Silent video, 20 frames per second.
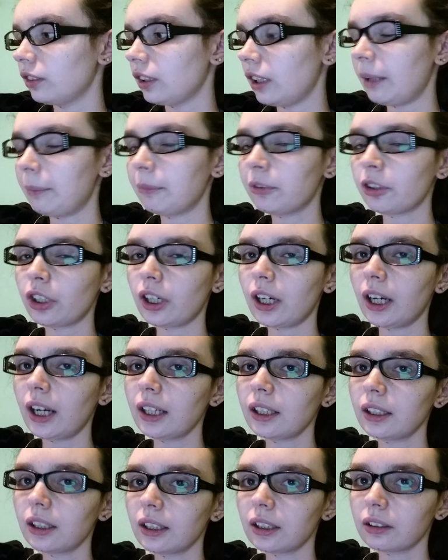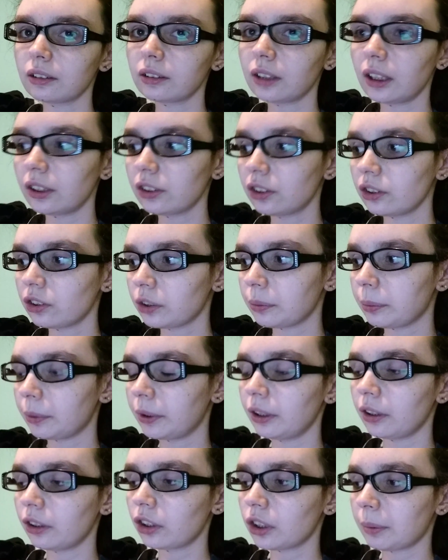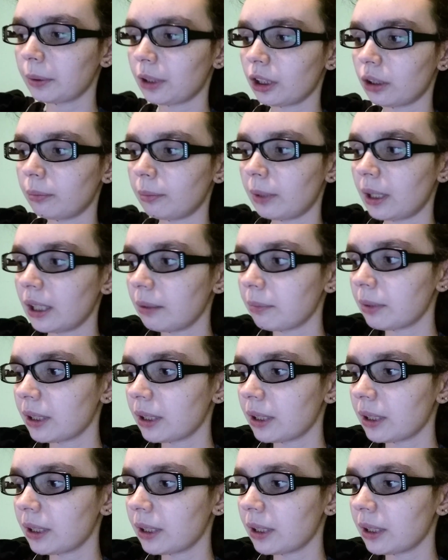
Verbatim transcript: I'm trying to not do spoilers, but there might